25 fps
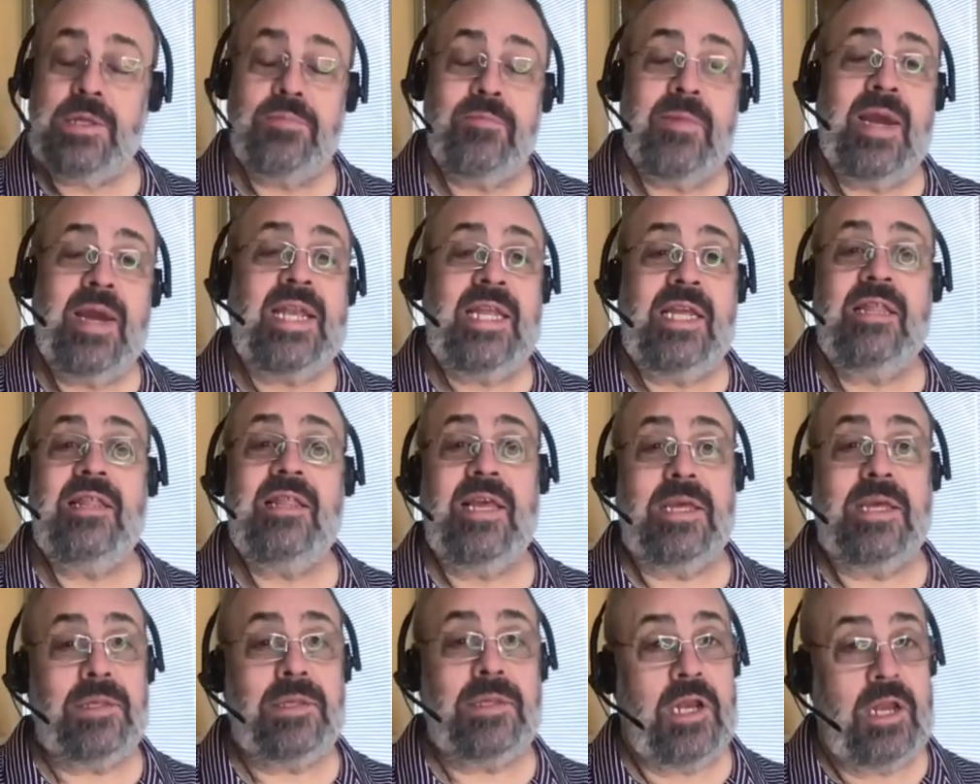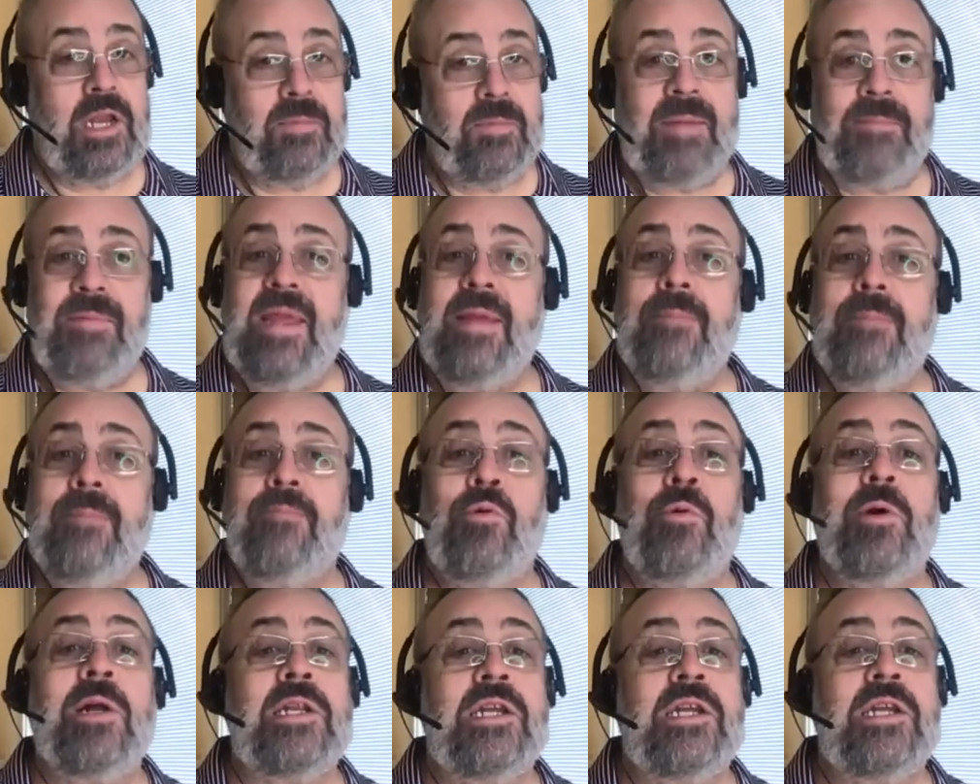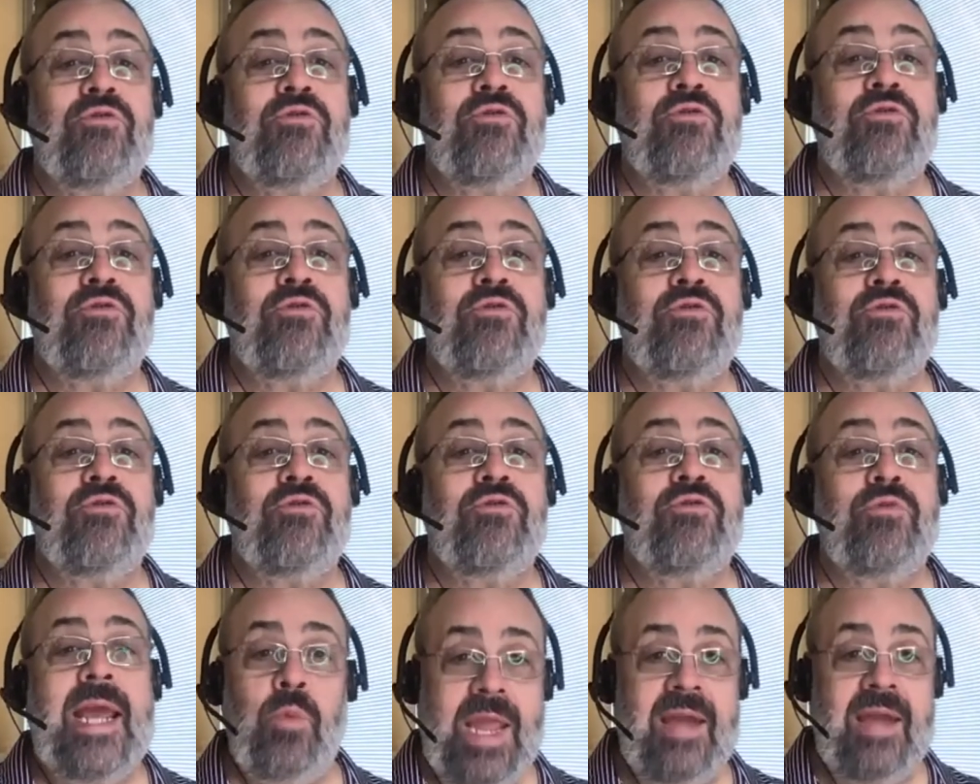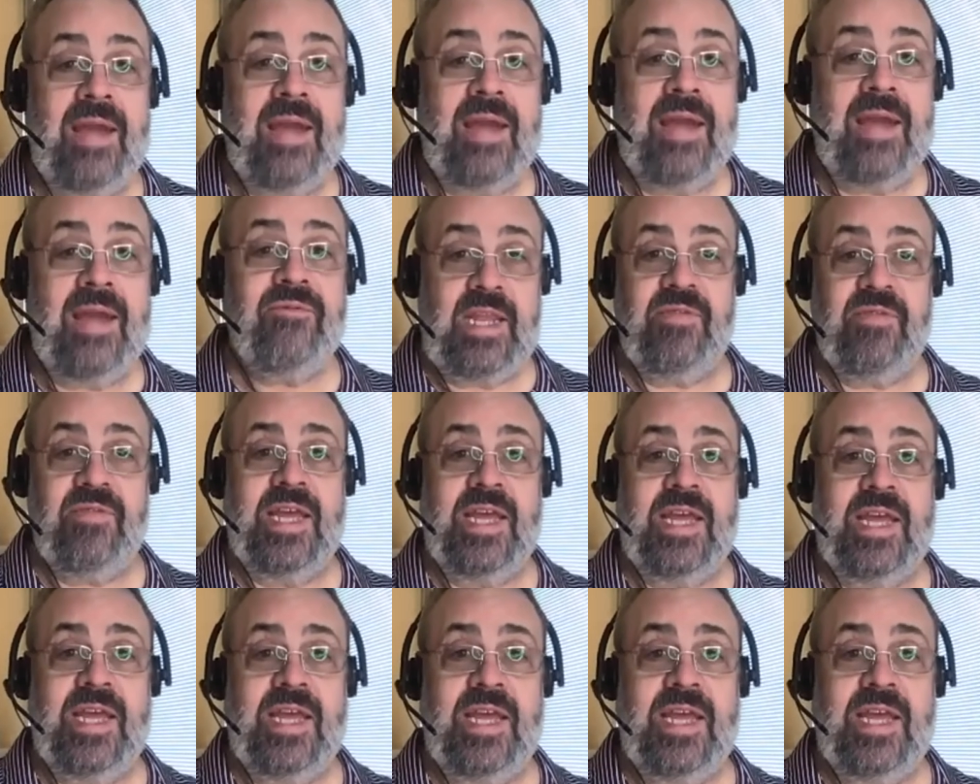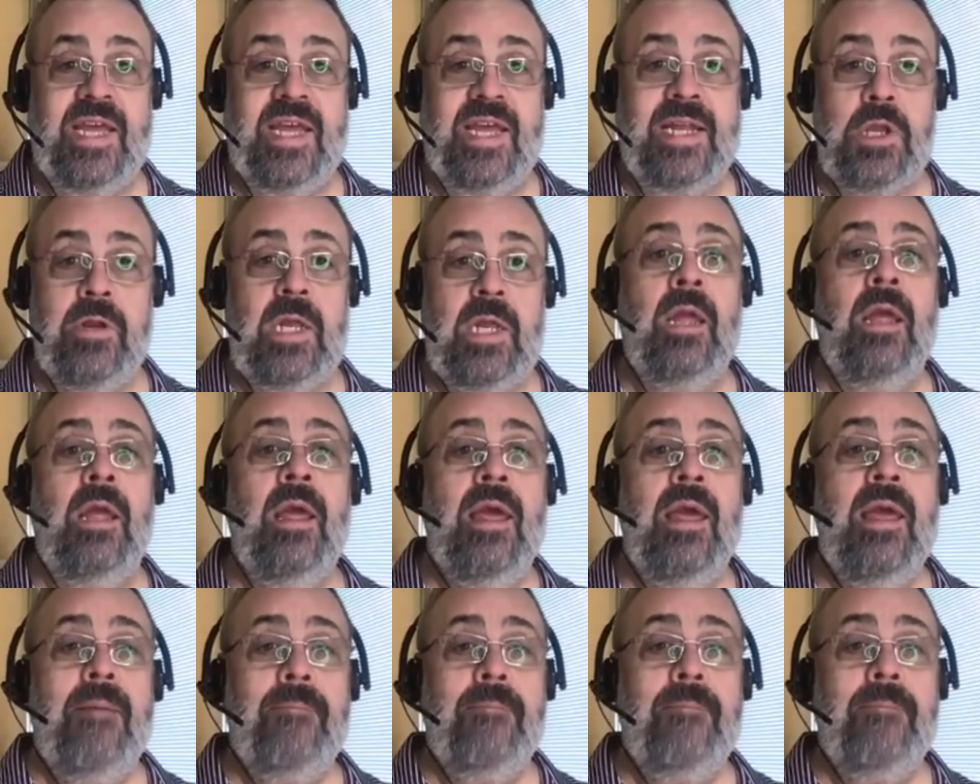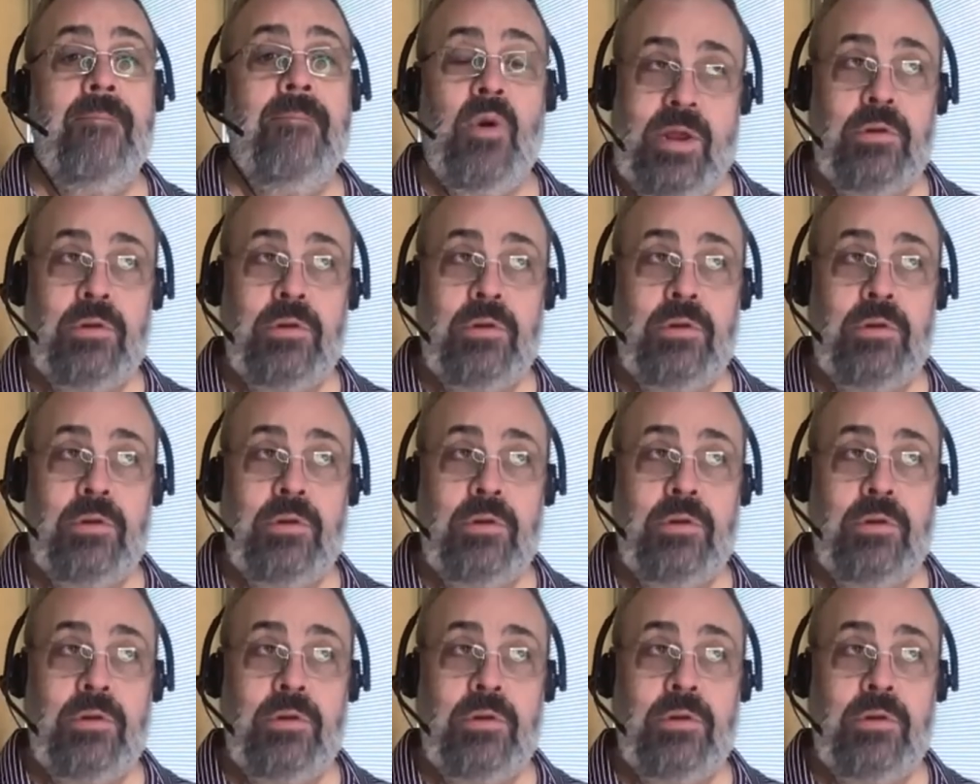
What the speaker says: Where there's money, there's going to be people wanting to attack it, and we have to give that security.